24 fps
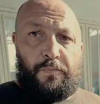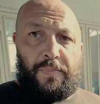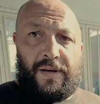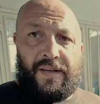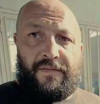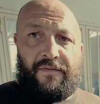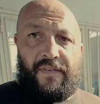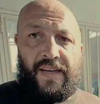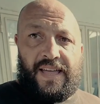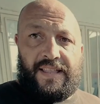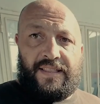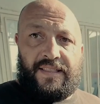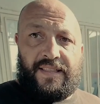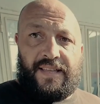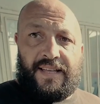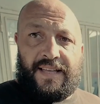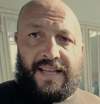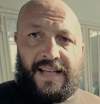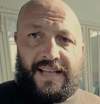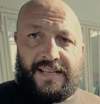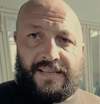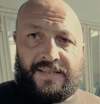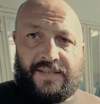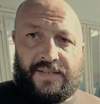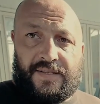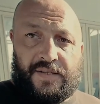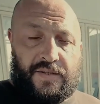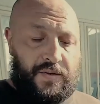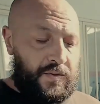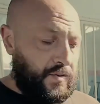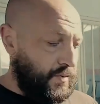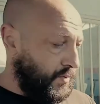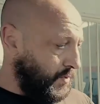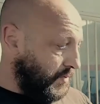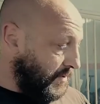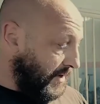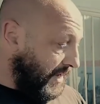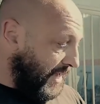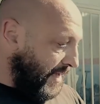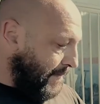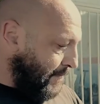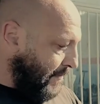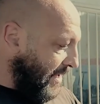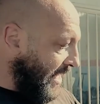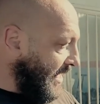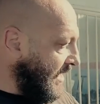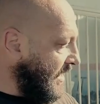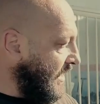prevent the rust to
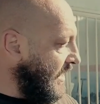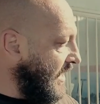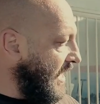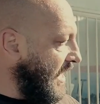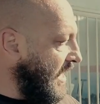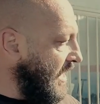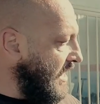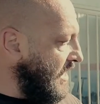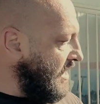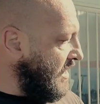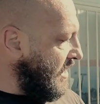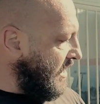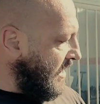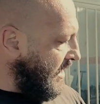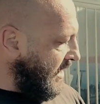come back again,